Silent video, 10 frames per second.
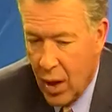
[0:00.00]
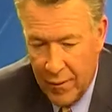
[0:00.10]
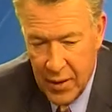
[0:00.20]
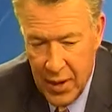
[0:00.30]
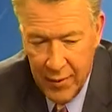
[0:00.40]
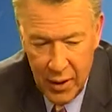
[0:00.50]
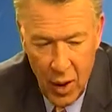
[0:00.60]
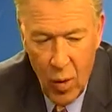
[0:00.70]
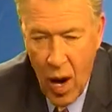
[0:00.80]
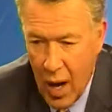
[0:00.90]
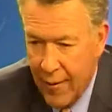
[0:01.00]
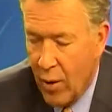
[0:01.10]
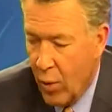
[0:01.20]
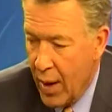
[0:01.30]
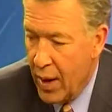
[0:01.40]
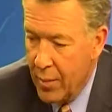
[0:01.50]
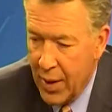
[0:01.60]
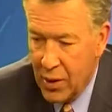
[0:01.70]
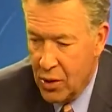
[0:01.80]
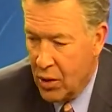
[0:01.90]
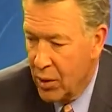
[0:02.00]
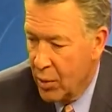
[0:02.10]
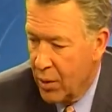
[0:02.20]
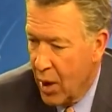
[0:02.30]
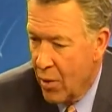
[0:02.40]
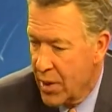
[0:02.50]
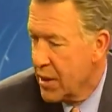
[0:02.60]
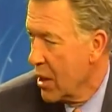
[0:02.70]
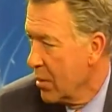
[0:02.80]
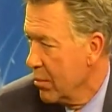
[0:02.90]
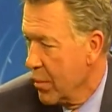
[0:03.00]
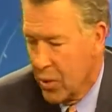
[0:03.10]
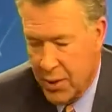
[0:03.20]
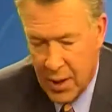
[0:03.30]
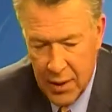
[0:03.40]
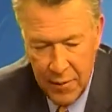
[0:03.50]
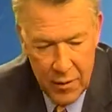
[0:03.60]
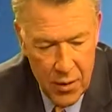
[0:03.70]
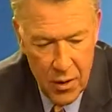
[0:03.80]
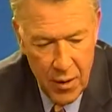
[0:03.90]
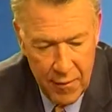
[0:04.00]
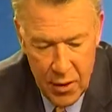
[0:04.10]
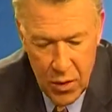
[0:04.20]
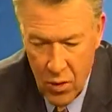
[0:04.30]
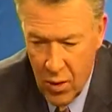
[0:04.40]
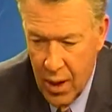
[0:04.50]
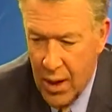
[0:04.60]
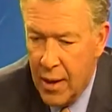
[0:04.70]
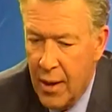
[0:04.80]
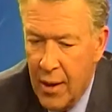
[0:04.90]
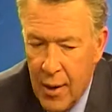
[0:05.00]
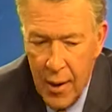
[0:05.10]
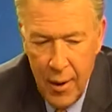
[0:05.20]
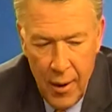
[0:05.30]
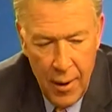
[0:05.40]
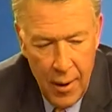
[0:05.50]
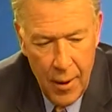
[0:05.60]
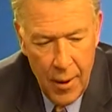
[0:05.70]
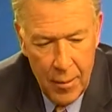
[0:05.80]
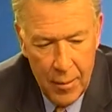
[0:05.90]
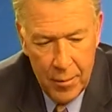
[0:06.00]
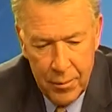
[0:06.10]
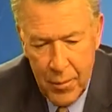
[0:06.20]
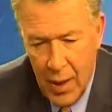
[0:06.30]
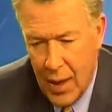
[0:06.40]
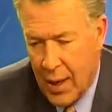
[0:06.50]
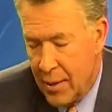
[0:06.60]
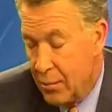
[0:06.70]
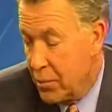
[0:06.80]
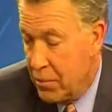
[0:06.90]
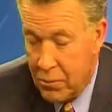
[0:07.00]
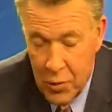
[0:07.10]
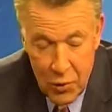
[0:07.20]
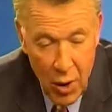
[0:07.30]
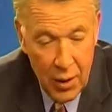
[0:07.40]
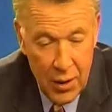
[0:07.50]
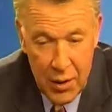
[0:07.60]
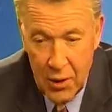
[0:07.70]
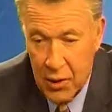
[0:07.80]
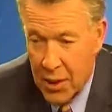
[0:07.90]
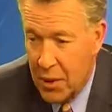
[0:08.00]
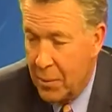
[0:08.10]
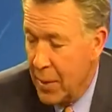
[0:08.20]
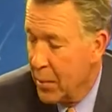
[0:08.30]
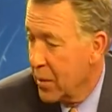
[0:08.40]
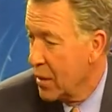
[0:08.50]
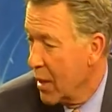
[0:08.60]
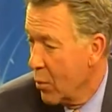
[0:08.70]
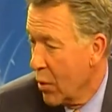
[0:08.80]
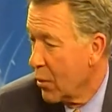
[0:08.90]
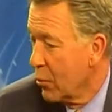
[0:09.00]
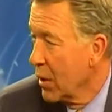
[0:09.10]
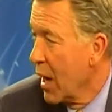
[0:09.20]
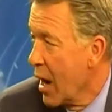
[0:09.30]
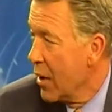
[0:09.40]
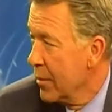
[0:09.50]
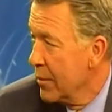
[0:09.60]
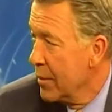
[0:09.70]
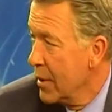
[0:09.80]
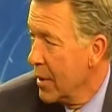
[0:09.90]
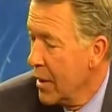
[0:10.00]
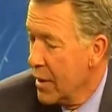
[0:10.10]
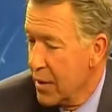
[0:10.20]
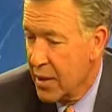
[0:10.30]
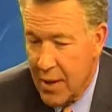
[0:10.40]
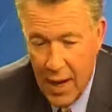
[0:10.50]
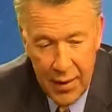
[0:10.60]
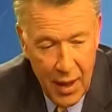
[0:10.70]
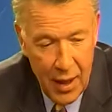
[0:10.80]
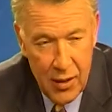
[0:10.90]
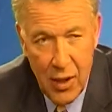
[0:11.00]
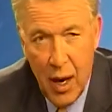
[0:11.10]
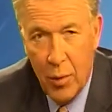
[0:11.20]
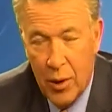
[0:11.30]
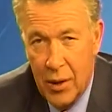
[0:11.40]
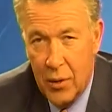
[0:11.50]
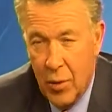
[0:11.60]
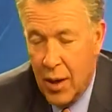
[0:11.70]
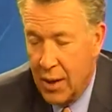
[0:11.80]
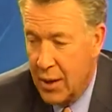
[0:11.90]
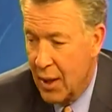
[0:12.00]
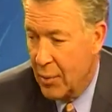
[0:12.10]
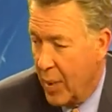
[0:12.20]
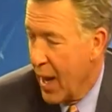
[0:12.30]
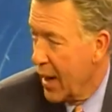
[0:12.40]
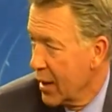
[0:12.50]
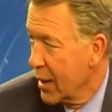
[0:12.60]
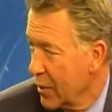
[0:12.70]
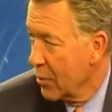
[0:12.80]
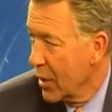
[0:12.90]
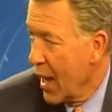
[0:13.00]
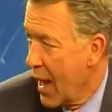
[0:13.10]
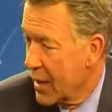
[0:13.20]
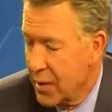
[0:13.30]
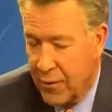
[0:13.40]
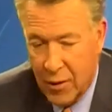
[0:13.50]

All of us have to go out of our way to make sure that we always tell both sides of a story. And I strongly suggest to people that they work really hard. This is not the kind of job where you kick back and relax.